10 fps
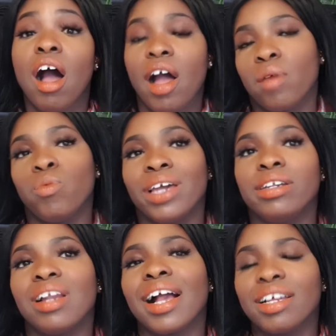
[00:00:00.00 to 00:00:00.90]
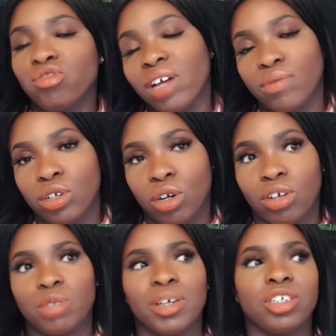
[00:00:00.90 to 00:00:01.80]
I went, like, I traveled a
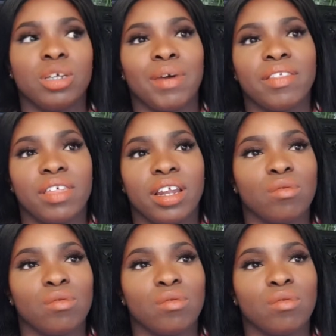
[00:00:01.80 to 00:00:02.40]
lot, especially back then.